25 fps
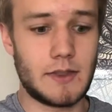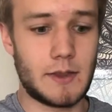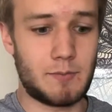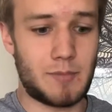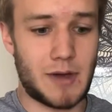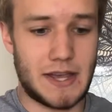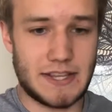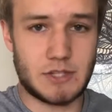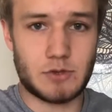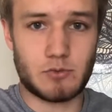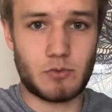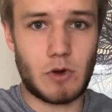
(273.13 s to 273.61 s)
The
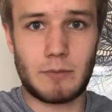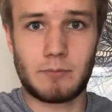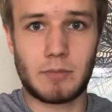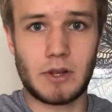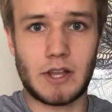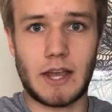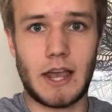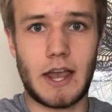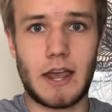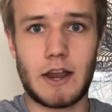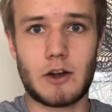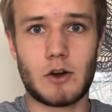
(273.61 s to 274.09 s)
best
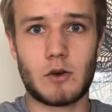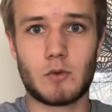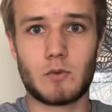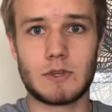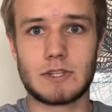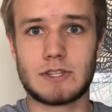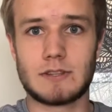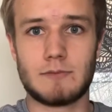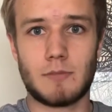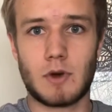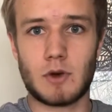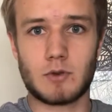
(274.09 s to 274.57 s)
replicator
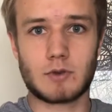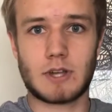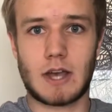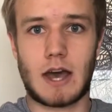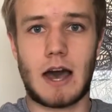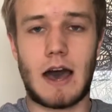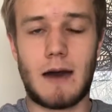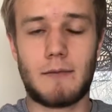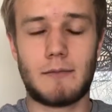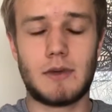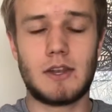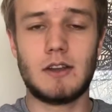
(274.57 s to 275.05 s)
was the most
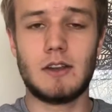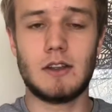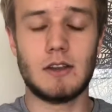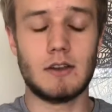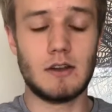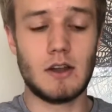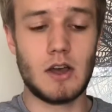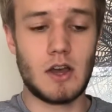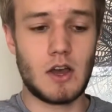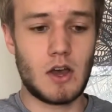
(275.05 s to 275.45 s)
common, and